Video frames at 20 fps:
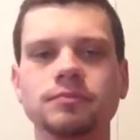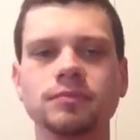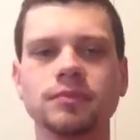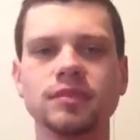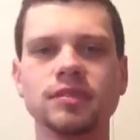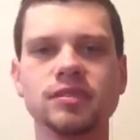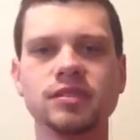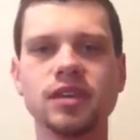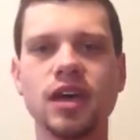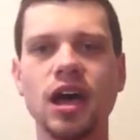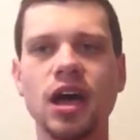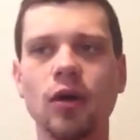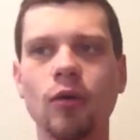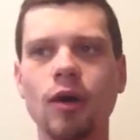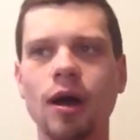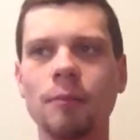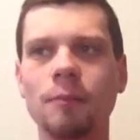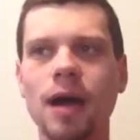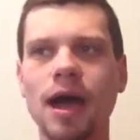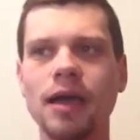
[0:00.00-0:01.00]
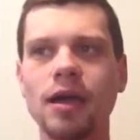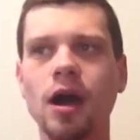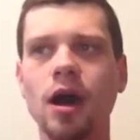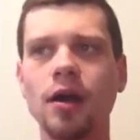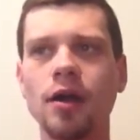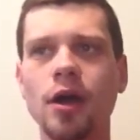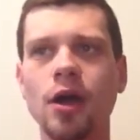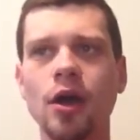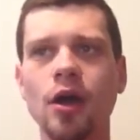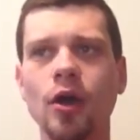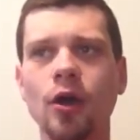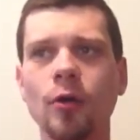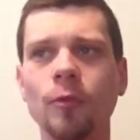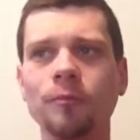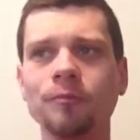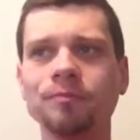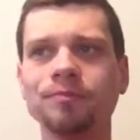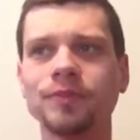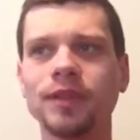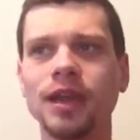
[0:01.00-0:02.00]
So, I got
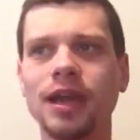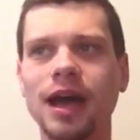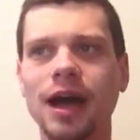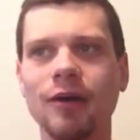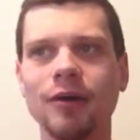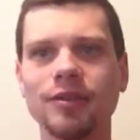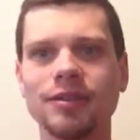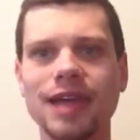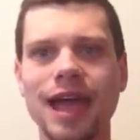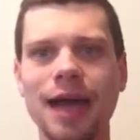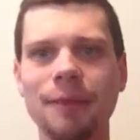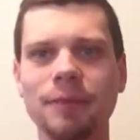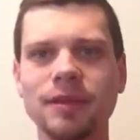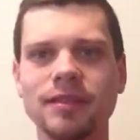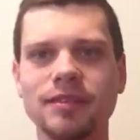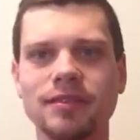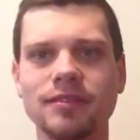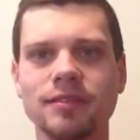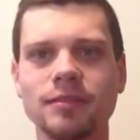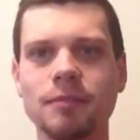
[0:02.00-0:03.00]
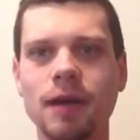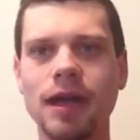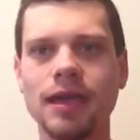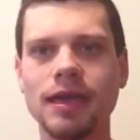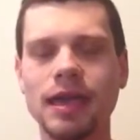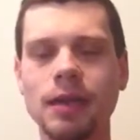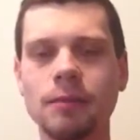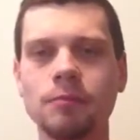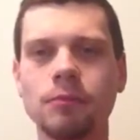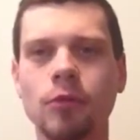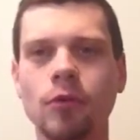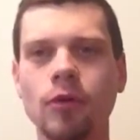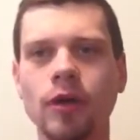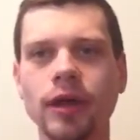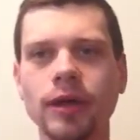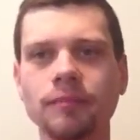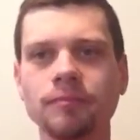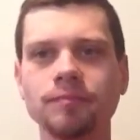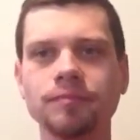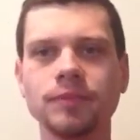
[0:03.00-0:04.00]
home. I was happy to see my Game
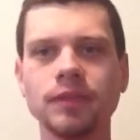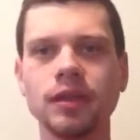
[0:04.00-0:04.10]
Boy.